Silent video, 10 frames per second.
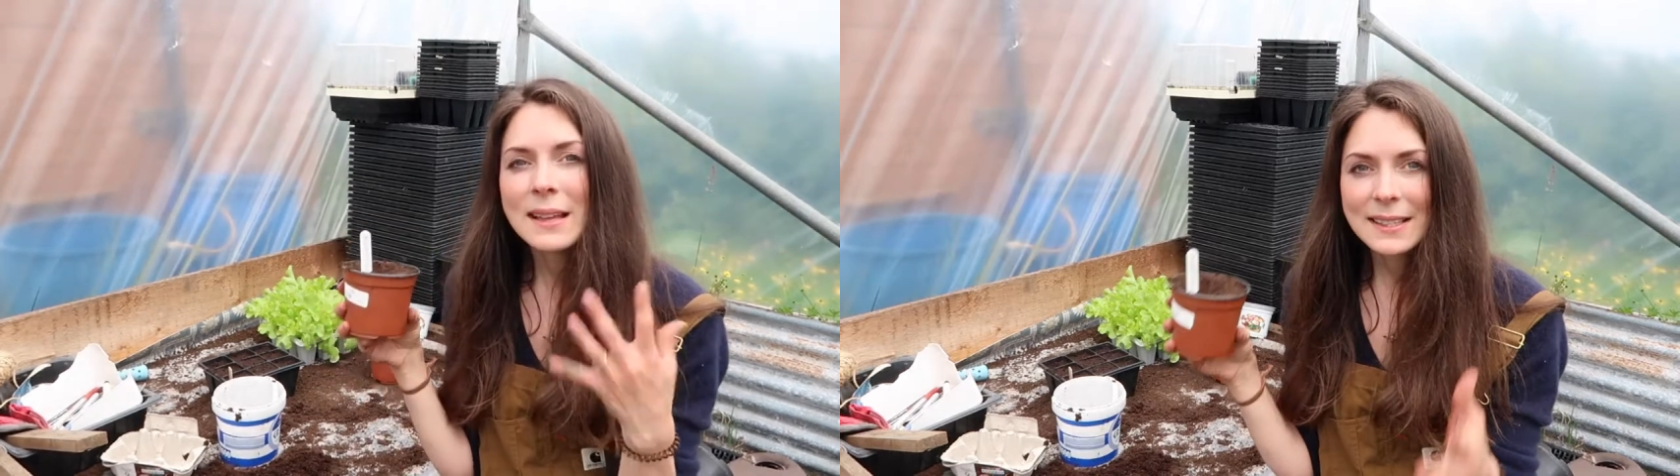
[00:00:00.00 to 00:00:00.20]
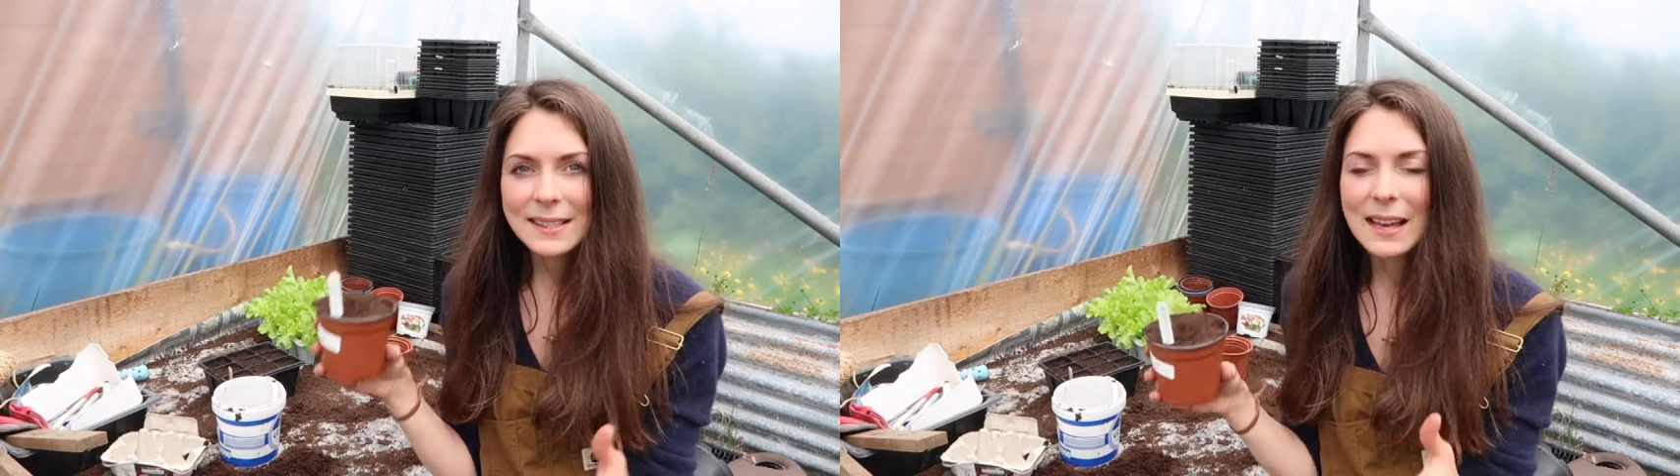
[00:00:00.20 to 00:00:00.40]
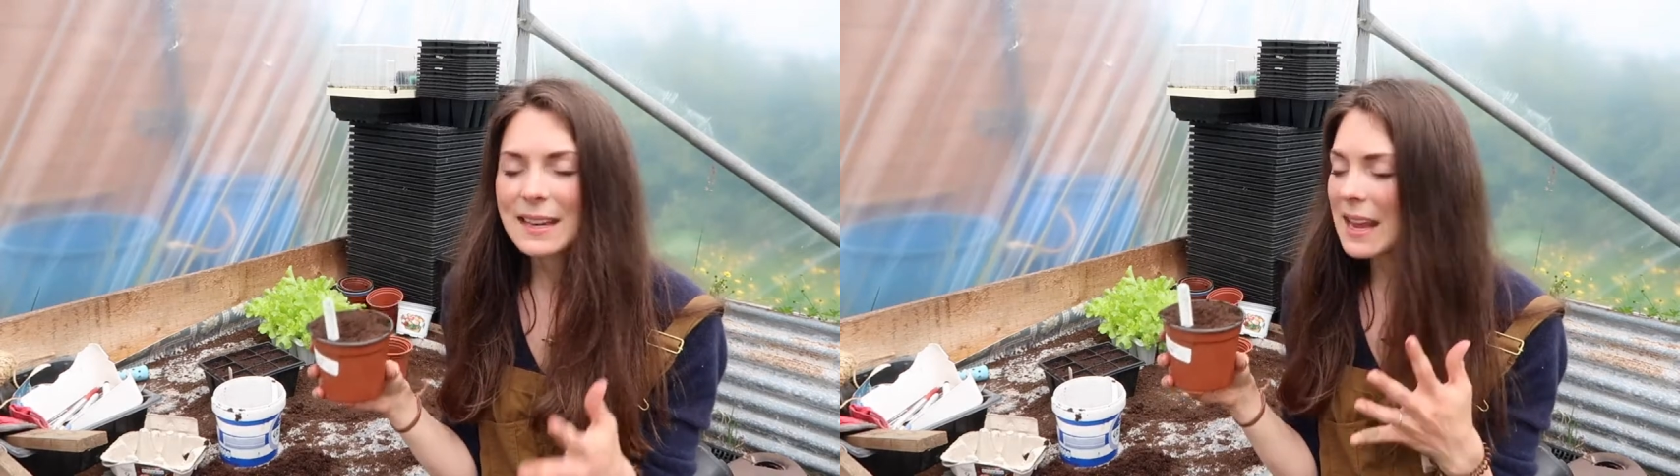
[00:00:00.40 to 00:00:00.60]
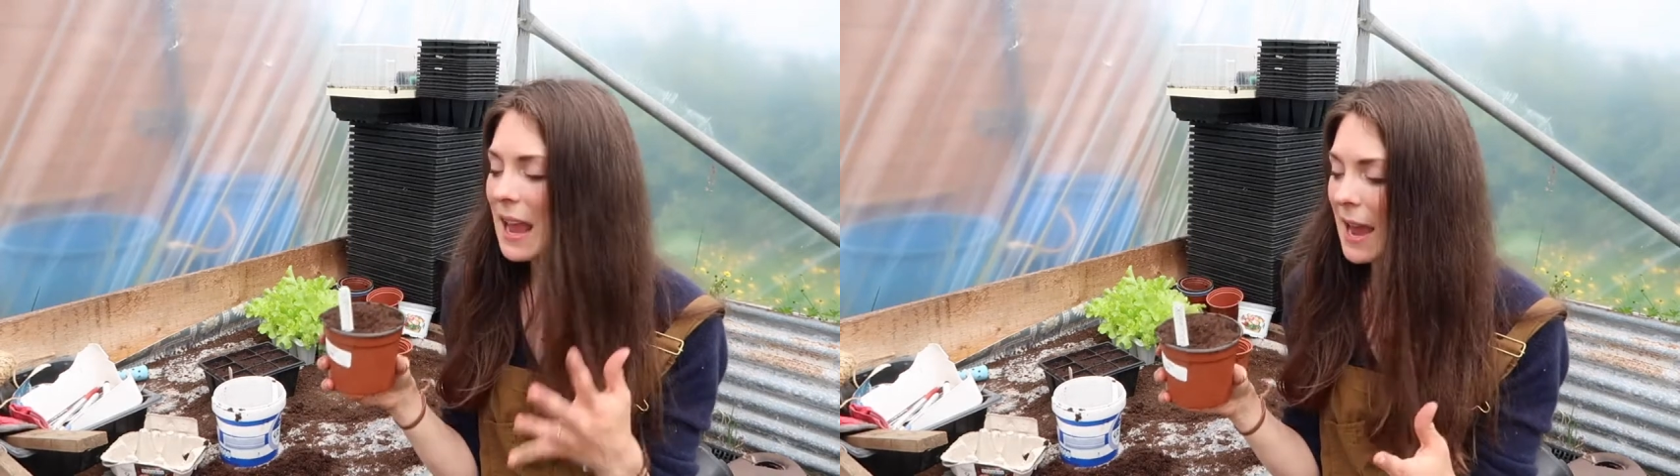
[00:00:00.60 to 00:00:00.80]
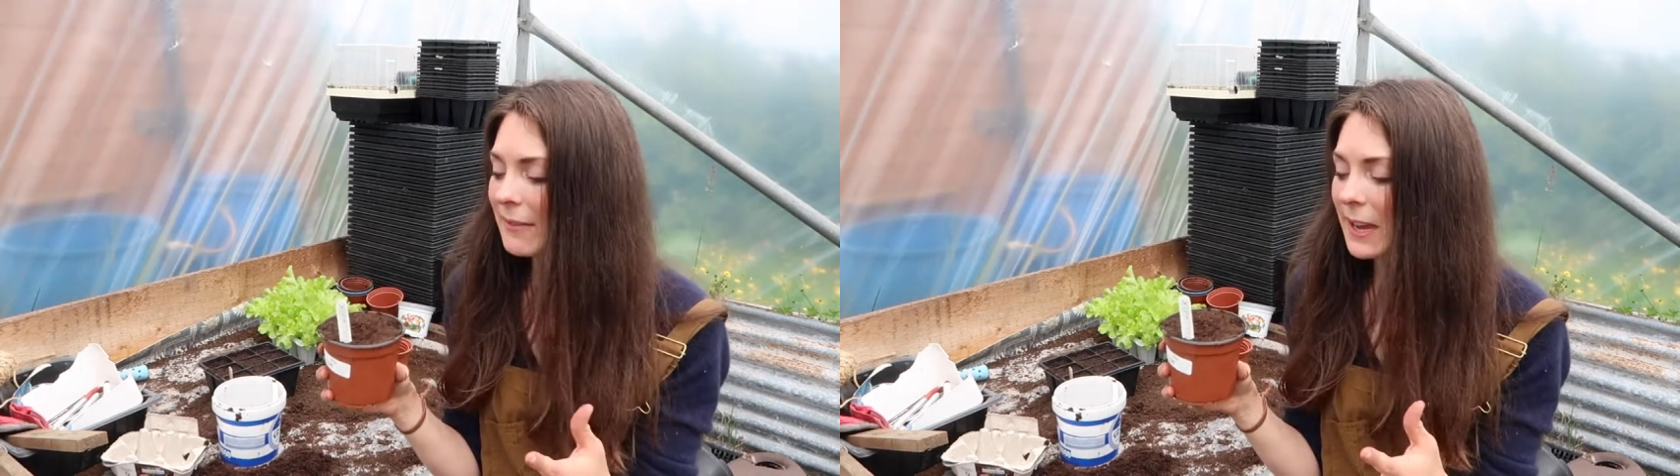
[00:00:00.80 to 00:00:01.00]
sunny
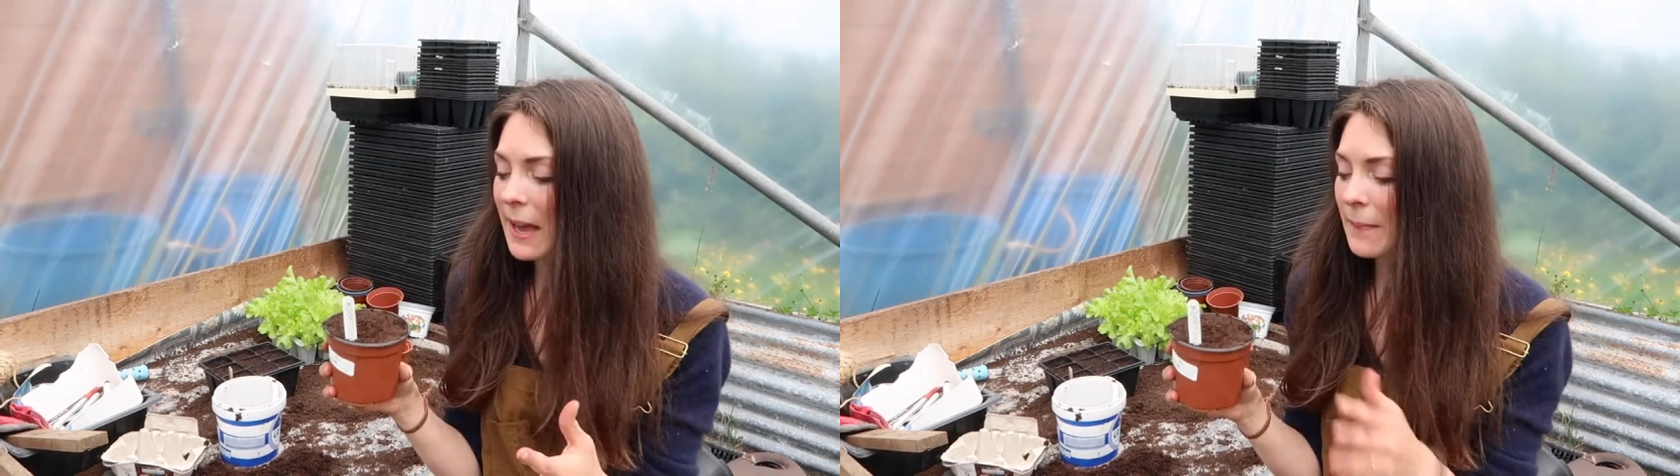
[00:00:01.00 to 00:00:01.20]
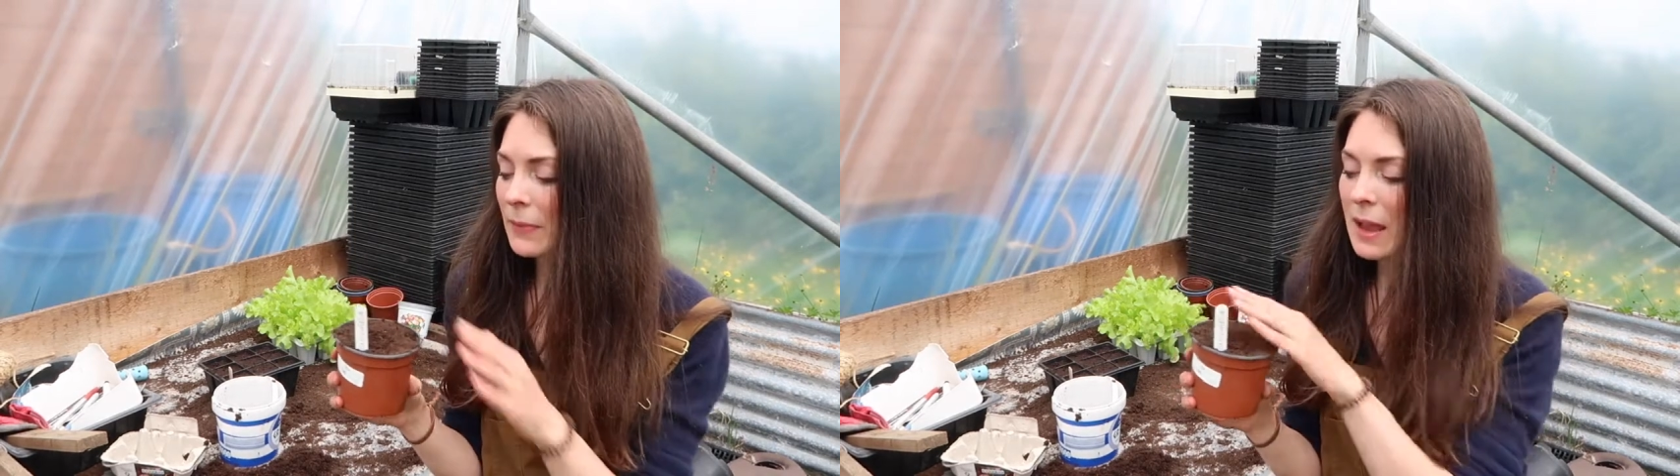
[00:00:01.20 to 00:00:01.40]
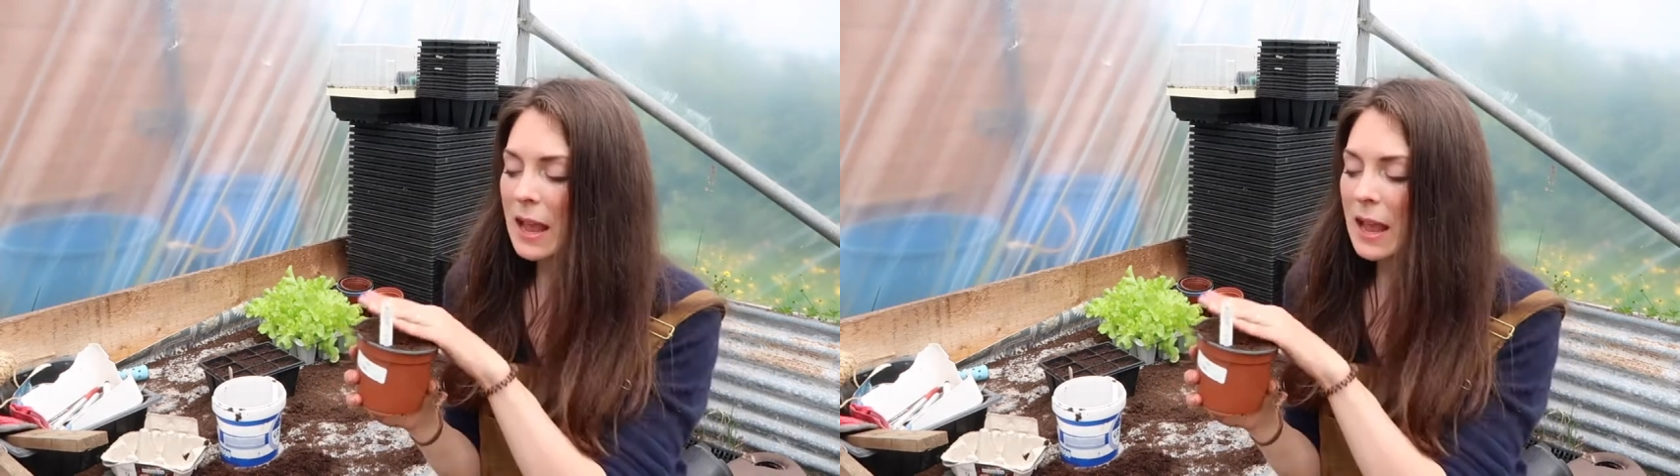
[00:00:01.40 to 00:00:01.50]
area.